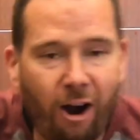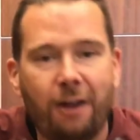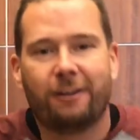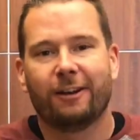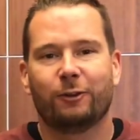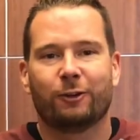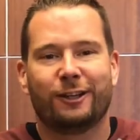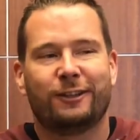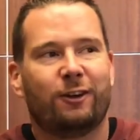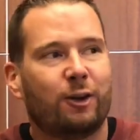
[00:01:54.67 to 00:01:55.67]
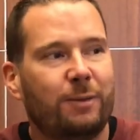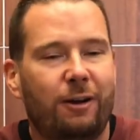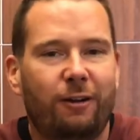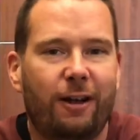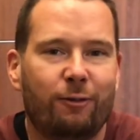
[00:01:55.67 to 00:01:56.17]
right, next we're going to talk
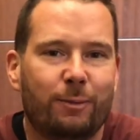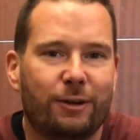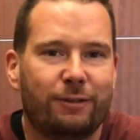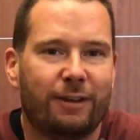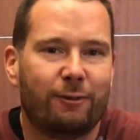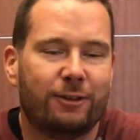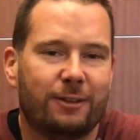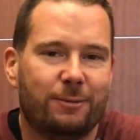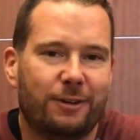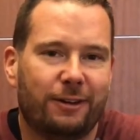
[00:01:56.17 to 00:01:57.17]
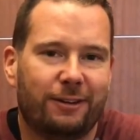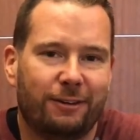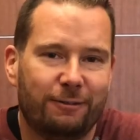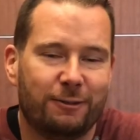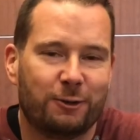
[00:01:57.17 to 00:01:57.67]
about everybody's favorite subject,
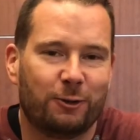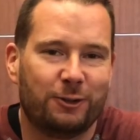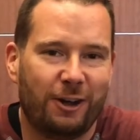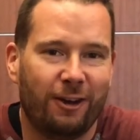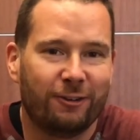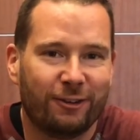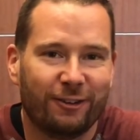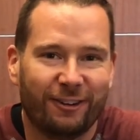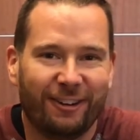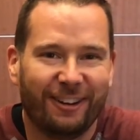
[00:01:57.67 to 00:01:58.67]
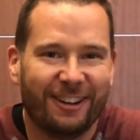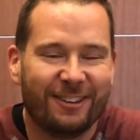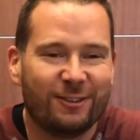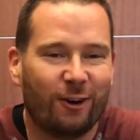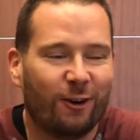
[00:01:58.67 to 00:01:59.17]
physical touch.
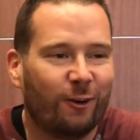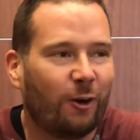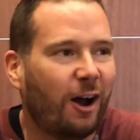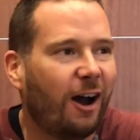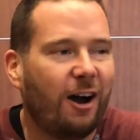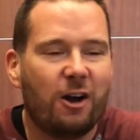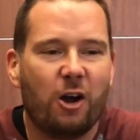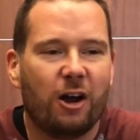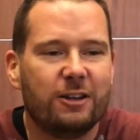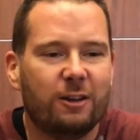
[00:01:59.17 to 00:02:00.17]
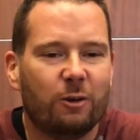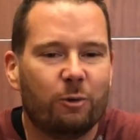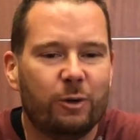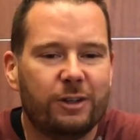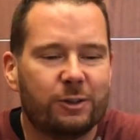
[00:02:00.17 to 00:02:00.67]
So
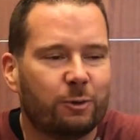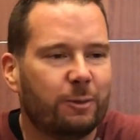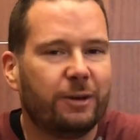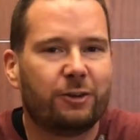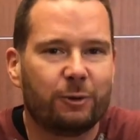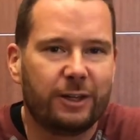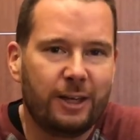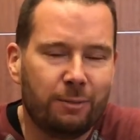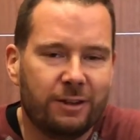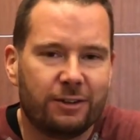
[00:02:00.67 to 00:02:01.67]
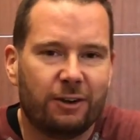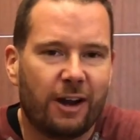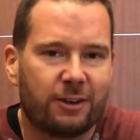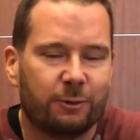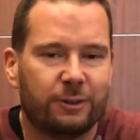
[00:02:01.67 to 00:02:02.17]
we just want to make sure we keep these
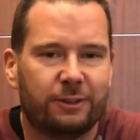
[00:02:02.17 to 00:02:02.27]
interactions with